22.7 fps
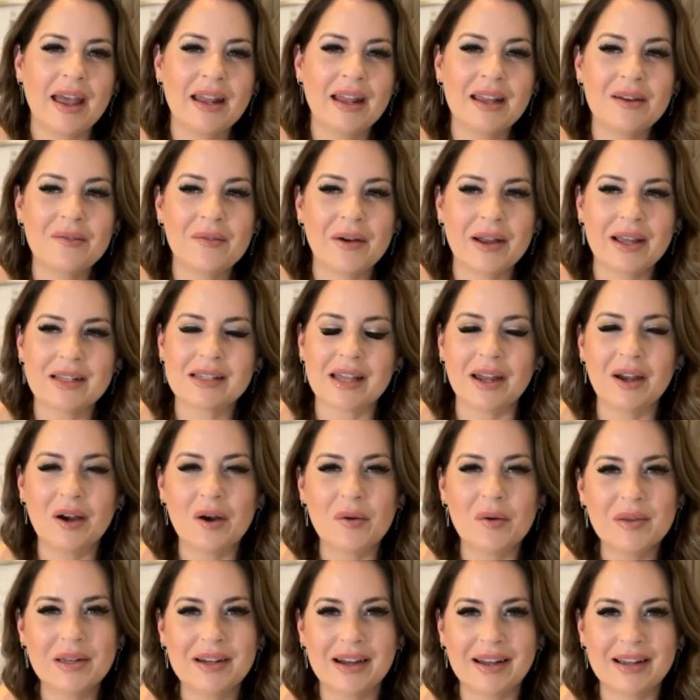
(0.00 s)
Anyways, I
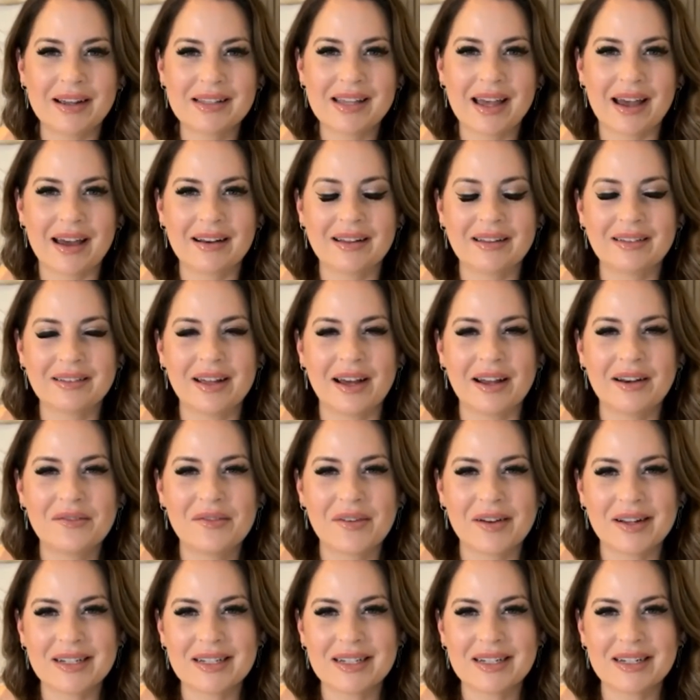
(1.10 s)
hope you guys had a lot of
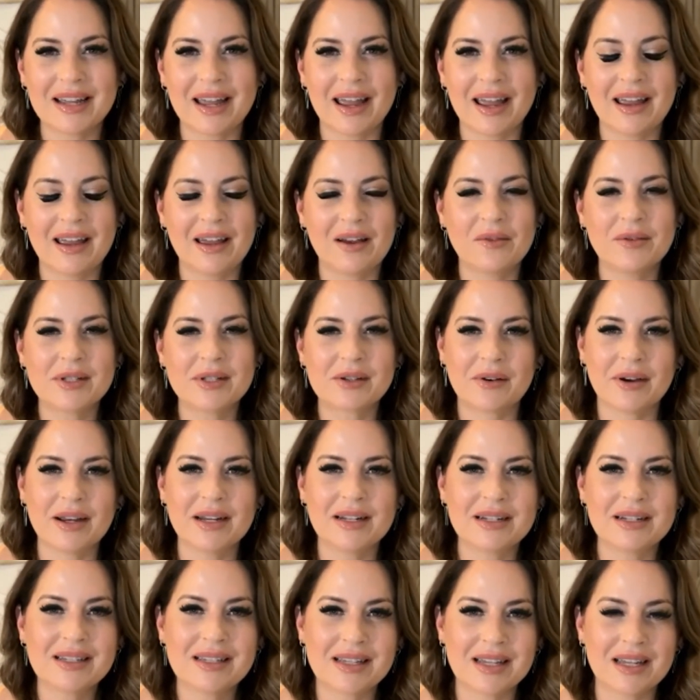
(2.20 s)
fun today. It was
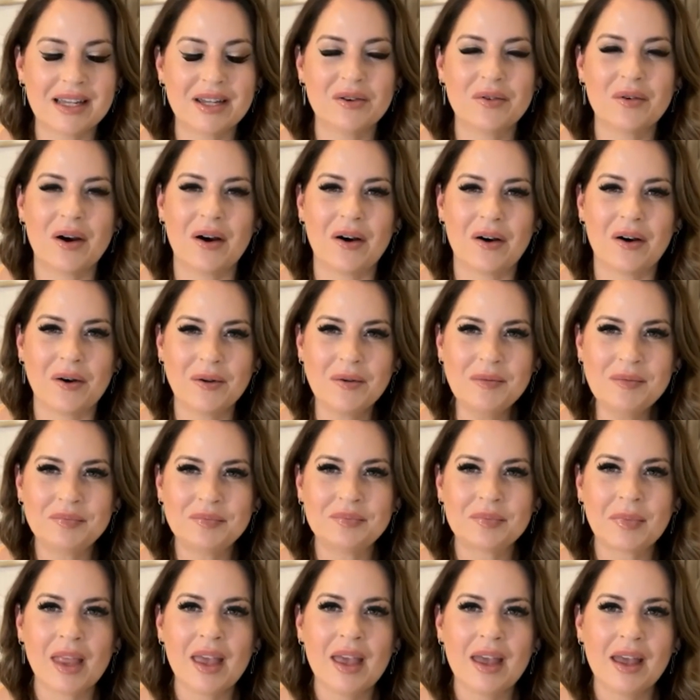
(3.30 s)
great to see you all.
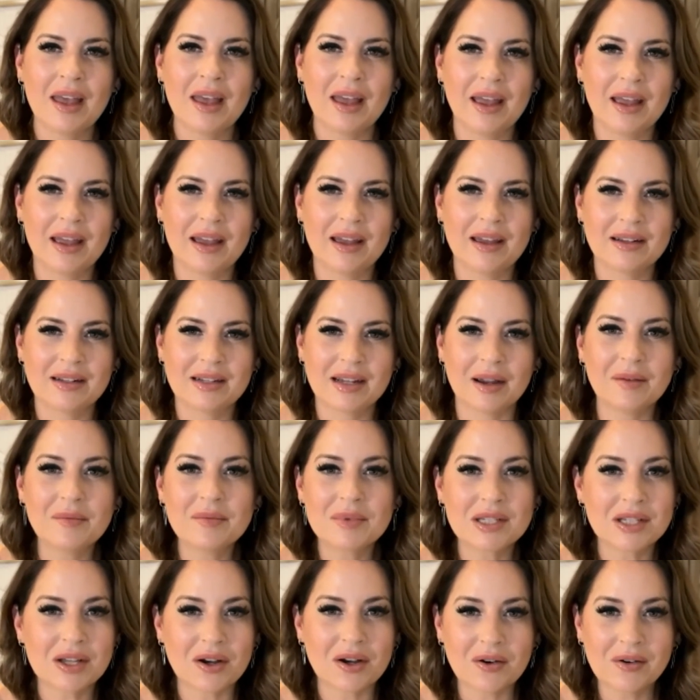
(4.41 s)
And I'm
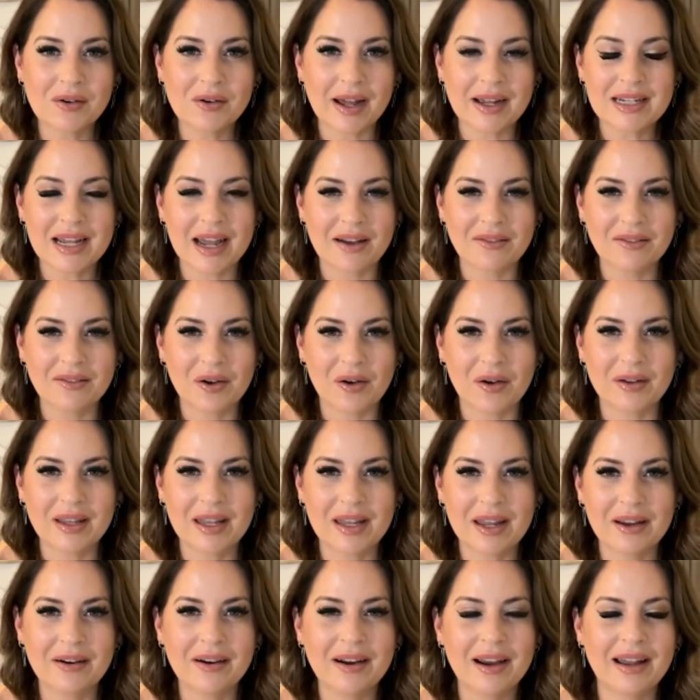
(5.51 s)
so glad to have you all
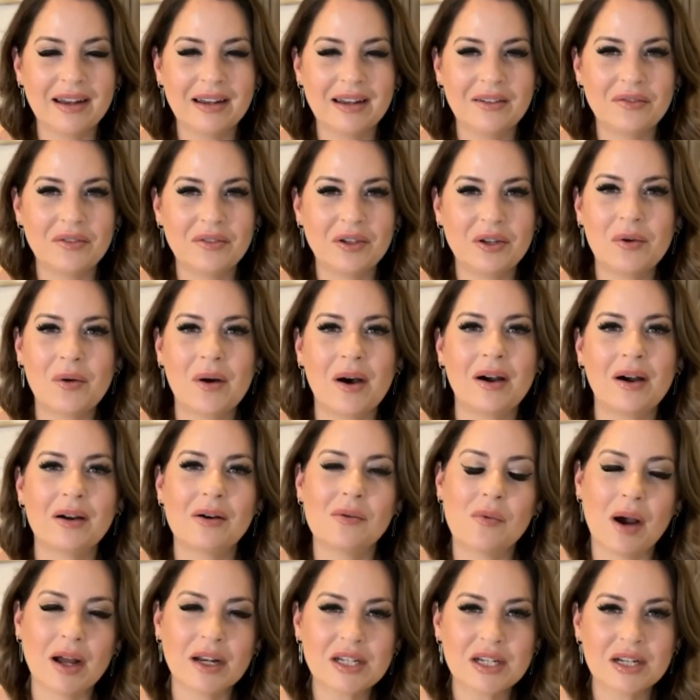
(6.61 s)
here. And if you are
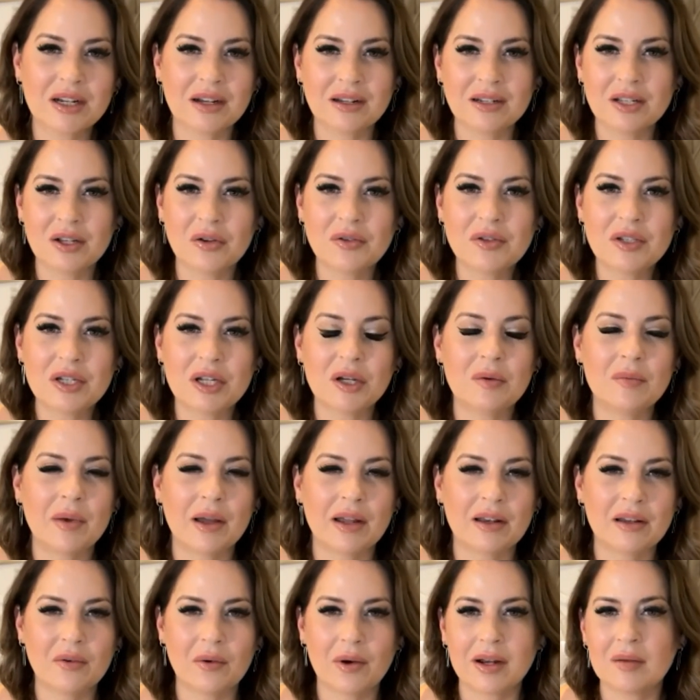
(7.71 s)
watching on YouTube
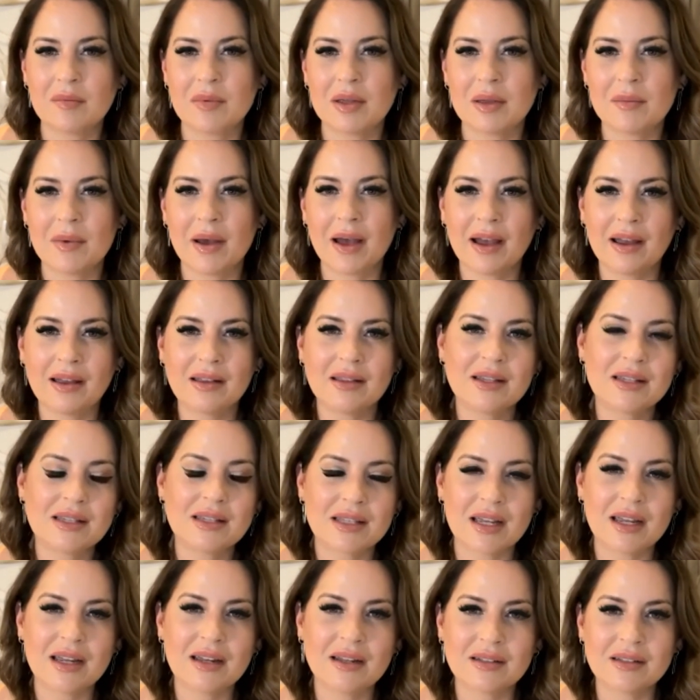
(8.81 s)
and you want to be behind the
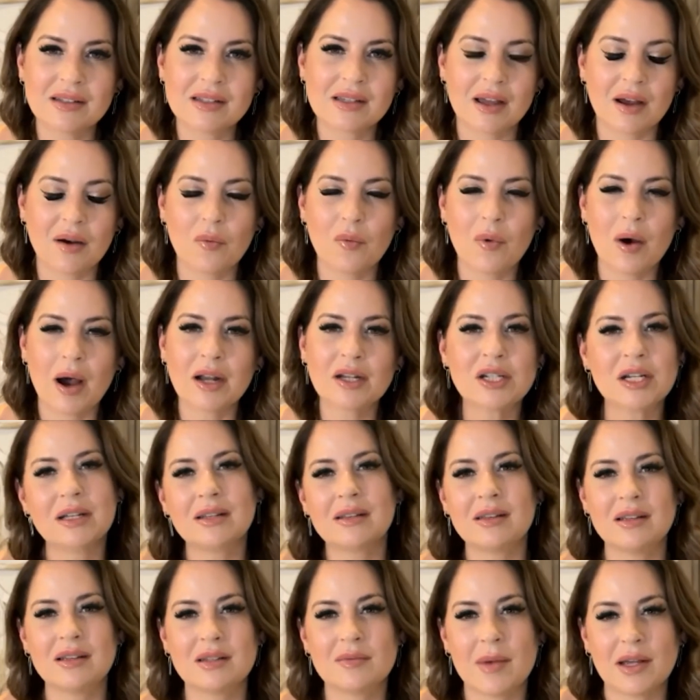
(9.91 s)
scenes
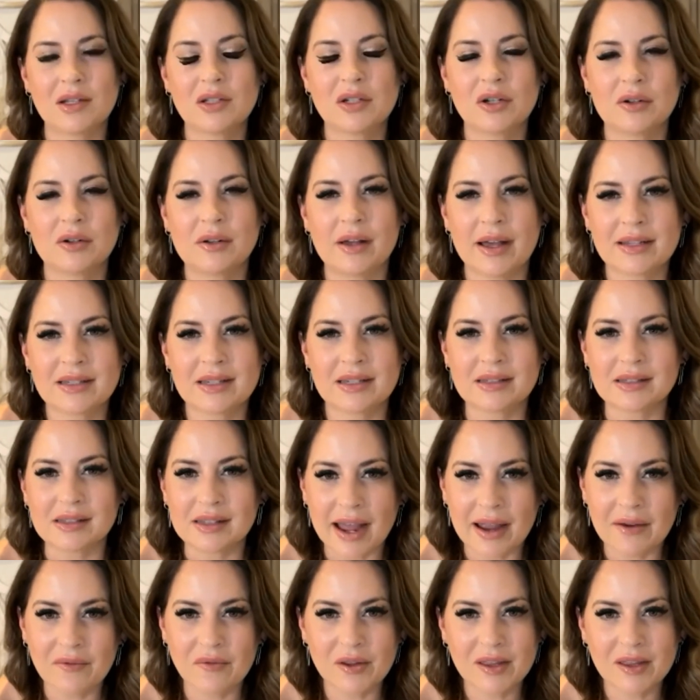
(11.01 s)
watching these master classes
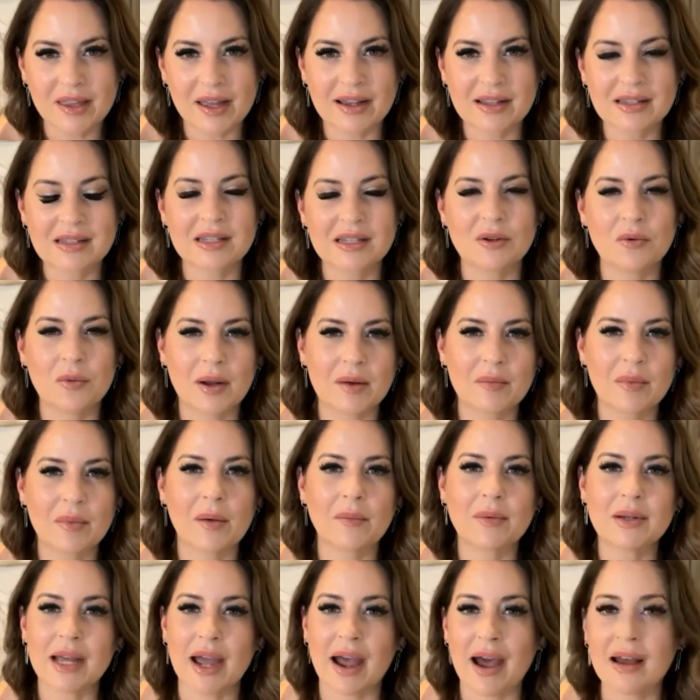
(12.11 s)
live with us, you want to be
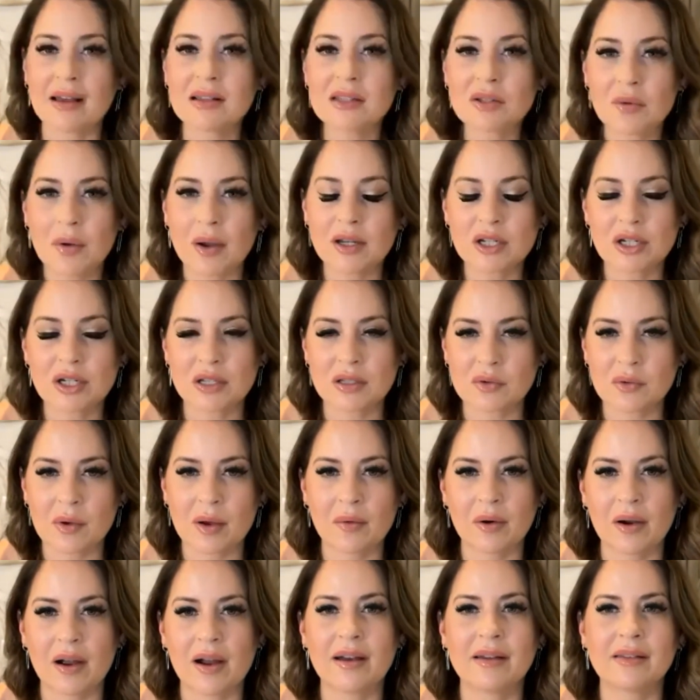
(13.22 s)
able to ask questions
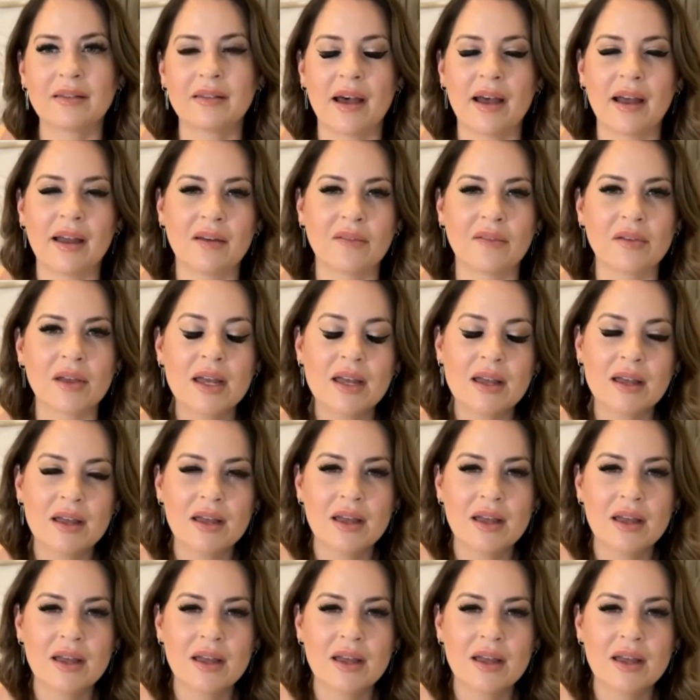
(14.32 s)
while we're on live